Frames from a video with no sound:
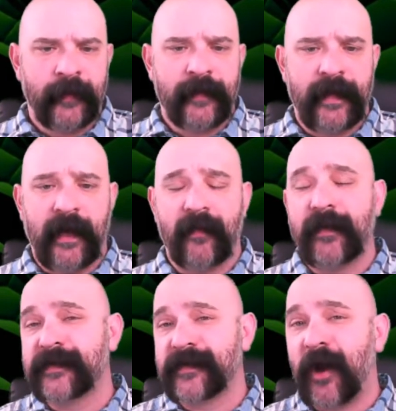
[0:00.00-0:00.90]
Now,
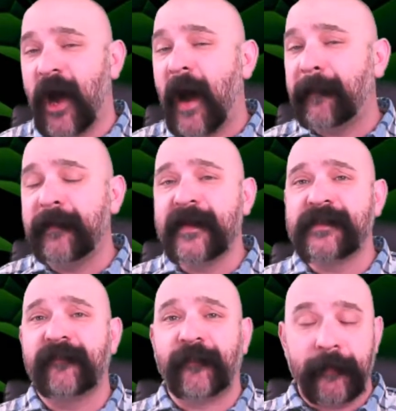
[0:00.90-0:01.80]
there's
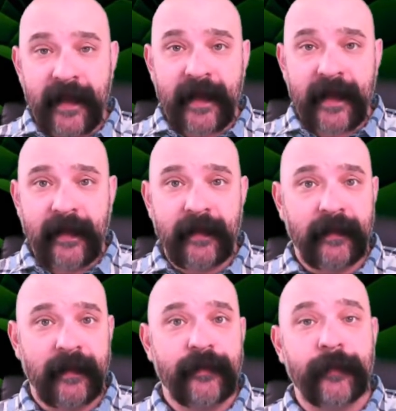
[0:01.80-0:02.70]
optimism for me
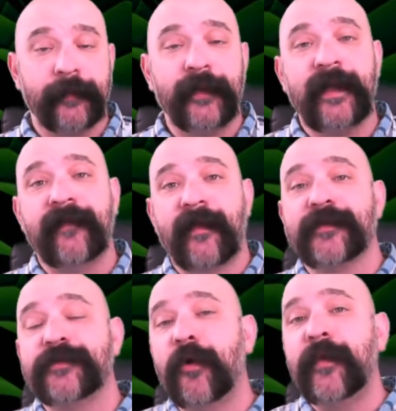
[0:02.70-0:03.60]
to believe that
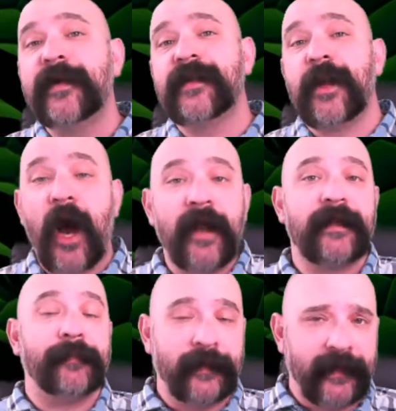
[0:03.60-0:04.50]
there's no reason not to
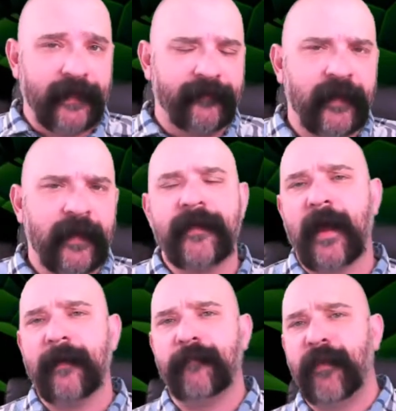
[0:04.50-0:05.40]
believe
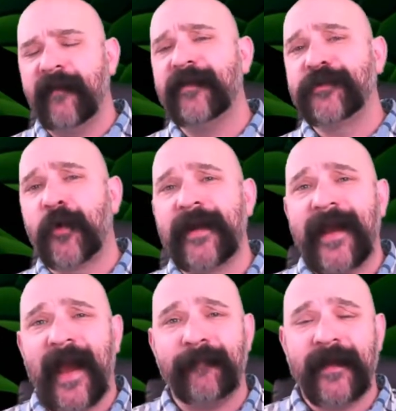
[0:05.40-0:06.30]
that Brevin Jordan
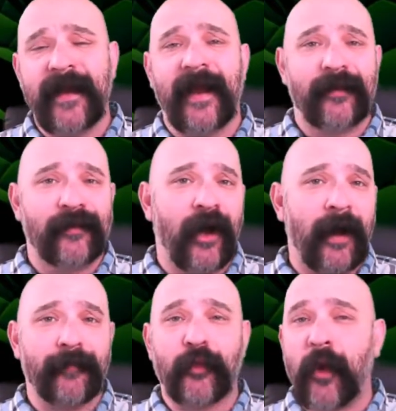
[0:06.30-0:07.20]
can't be a
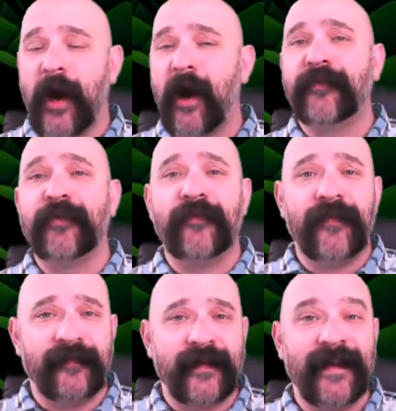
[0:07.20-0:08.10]
top 12 to
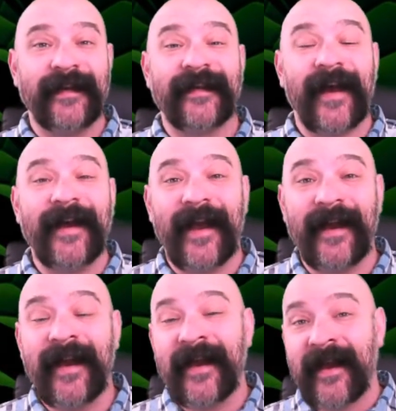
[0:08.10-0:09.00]
15 tight
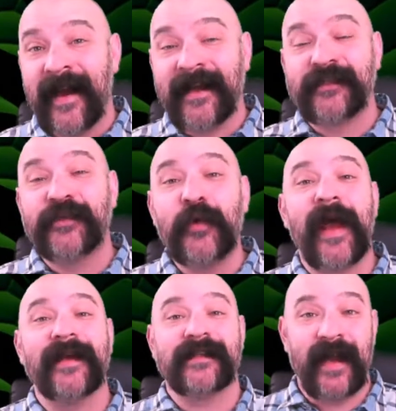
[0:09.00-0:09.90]
end as soon
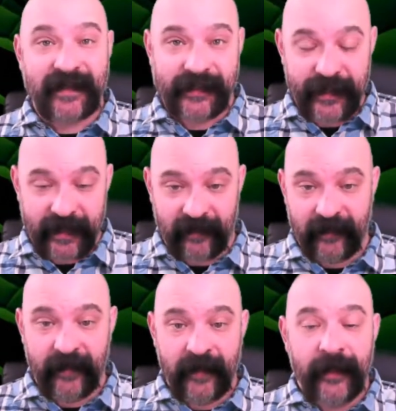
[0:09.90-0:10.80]
as next year.
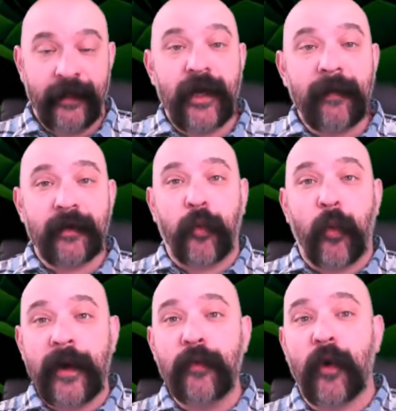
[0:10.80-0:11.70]
You're talking about a
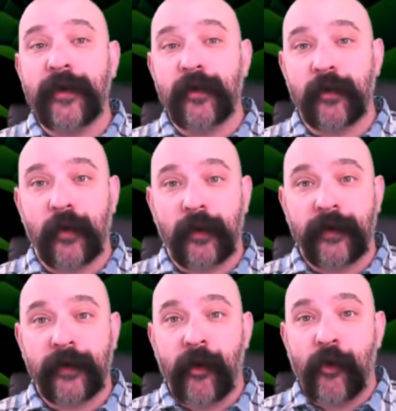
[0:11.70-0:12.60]
21-year-old
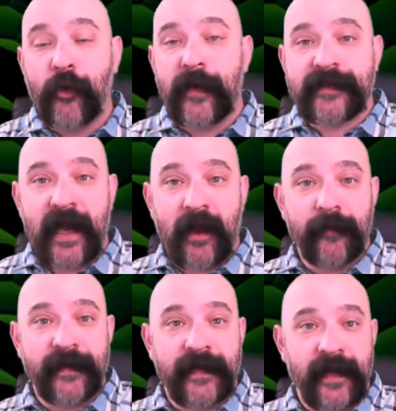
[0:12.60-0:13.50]
who is now going
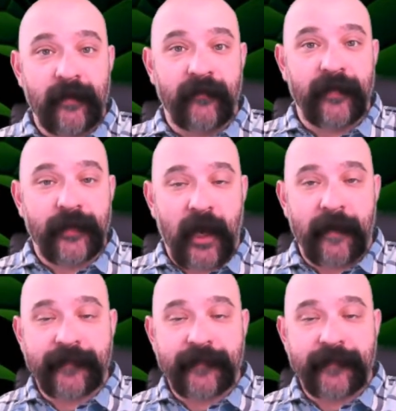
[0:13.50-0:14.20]
to be taking over the top